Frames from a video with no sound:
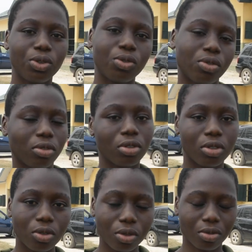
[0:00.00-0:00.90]
I want to
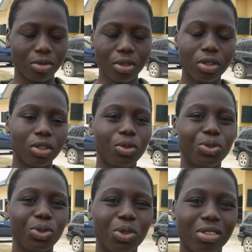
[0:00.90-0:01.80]
become nurse in the
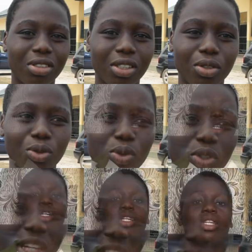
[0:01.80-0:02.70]
future.
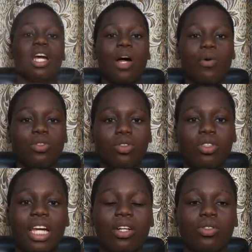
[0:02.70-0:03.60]
Now I want
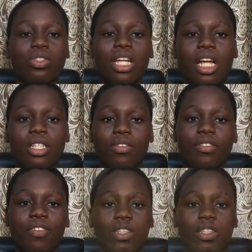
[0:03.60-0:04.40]
to thank Hosanna David